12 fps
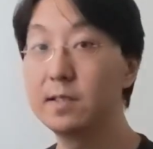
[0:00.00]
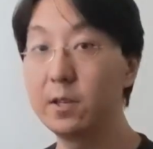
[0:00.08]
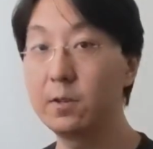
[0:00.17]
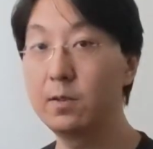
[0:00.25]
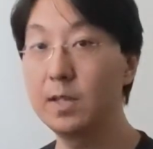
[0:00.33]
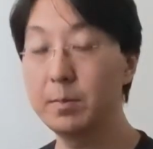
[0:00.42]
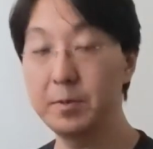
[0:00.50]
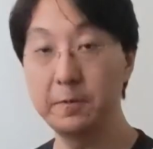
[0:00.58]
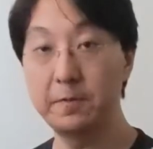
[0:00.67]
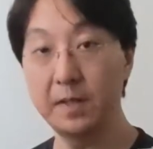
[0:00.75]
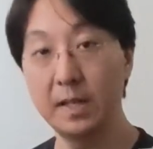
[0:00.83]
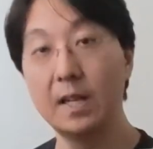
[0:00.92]
the total up to
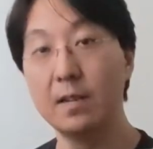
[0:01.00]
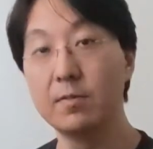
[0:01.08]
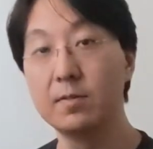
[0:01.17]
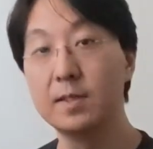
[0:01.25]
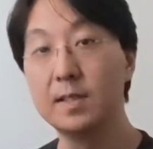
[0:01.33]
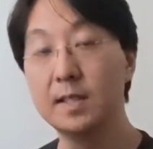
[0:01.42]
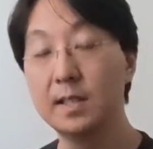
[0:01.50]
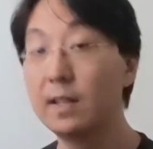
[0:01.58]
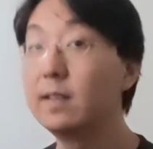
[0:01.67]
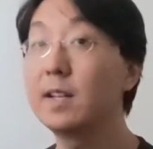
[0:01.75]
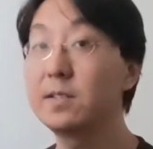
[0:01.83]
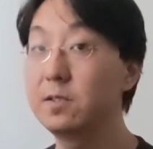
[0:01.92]
5,
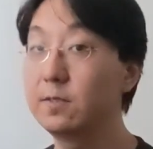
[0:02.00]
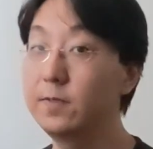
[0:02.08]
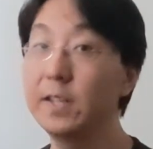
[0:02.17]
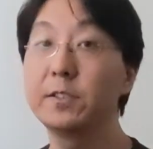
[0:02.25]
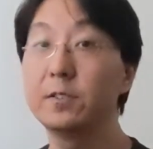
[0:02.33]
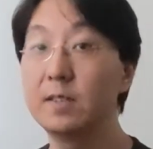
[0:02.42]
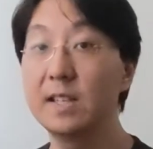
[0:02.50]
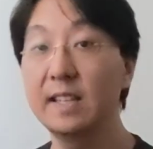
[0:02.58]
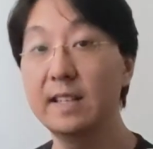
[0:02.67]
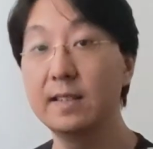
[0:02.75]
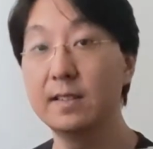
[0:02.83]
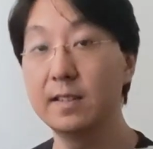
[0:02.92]
and that's not factoring
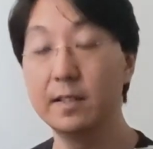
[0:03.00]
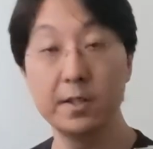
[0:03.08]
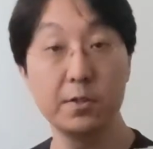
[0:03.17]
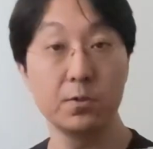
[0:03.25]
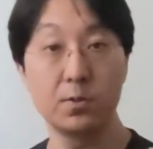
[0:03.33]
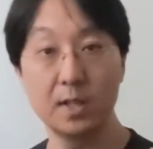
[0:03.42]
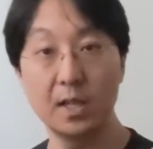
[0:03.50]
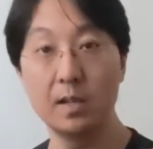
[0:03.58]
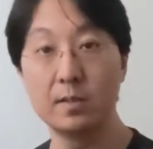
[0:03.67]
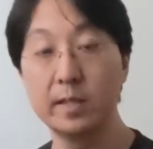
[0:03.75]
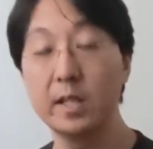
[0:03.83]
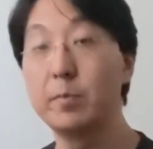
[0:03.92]
in additional
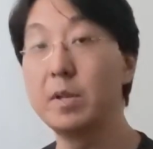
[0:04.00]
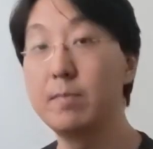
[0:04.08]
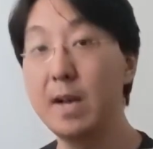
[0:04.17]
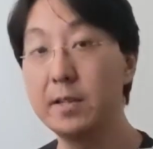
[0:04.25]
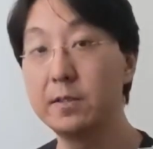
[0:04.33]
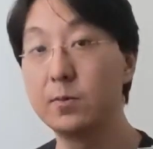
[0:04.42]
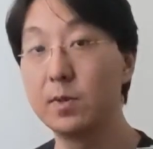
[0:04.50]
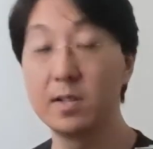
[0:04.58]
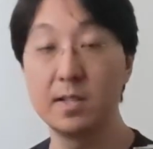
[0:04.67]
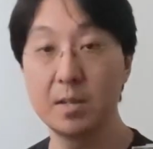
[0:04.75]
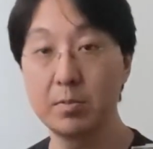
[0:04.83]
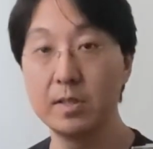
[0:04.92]
drives that can be mounted with
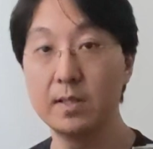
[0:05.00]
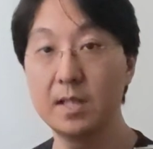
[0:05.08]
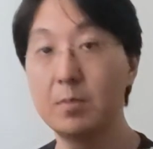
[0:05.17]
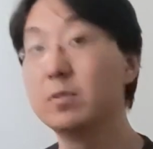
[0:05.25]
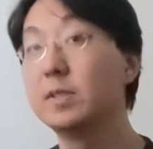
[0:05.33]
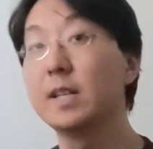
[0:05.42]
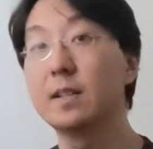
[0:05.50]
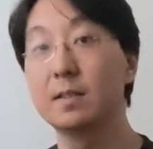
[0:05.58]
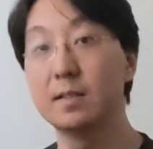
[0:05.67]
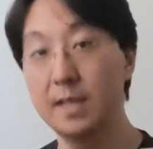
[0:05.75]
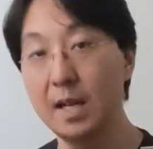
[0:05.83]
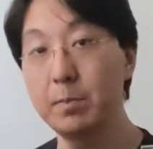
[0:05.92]
a separate double-decker
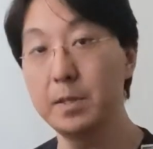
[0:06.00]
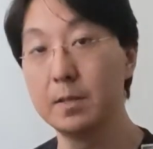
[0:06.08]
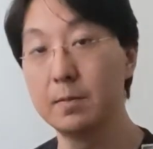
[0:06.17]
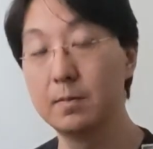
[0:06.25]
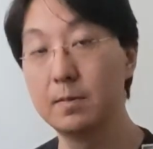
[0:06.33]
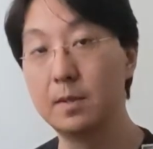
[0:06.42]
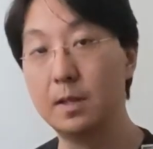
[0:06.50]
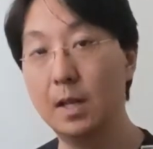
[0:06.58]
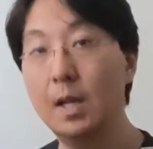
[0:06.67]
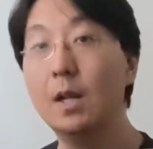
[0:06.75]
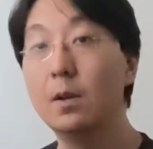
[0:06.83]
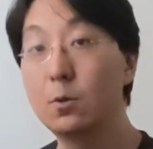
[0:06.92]
adapter,
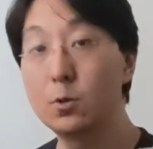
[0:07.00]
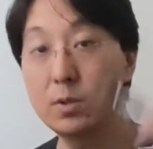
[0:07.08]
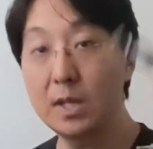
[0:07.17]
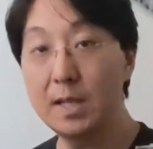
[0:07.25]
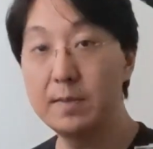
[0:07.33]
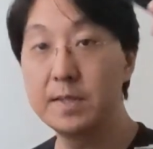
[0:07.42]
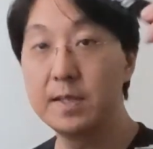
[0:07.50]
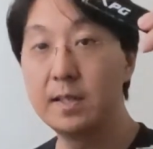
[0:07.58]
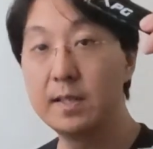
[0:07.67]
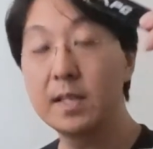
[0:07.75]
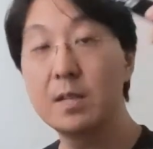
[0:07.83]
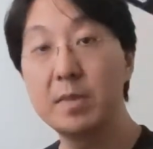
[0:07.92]
or drives
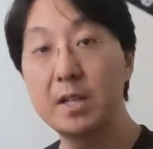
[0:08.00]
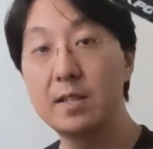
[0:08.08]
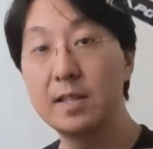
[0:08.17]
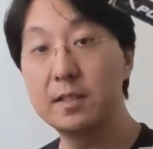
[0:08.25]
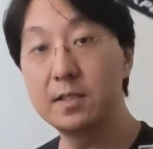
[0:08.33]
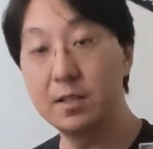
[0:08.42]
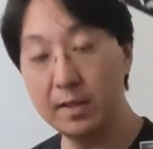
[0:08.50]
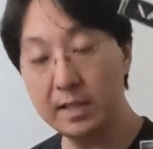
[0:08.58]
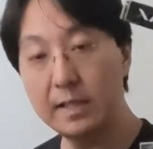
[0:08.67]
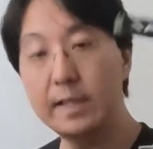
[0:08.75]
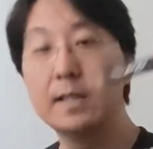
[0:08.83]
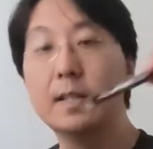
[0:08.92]
that can be connected
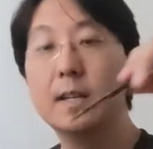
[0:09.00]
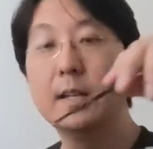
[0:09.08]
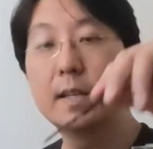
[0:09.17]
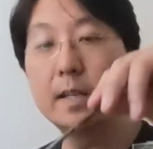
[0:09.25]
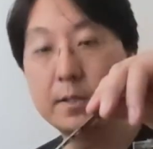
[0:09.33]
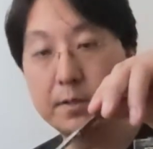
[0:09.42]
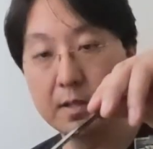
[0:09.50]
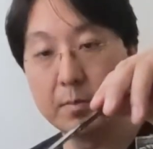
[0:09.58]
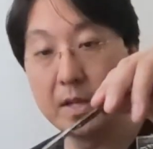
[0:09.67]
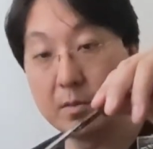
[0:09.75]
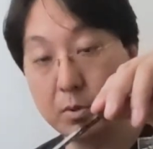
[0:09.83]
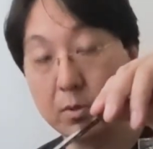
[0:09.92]
directly into the
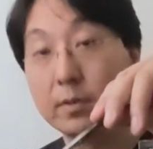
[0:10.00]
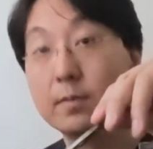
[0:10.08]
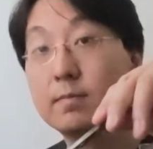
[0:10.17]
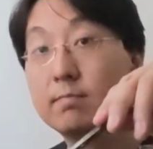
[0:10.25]
motherboard.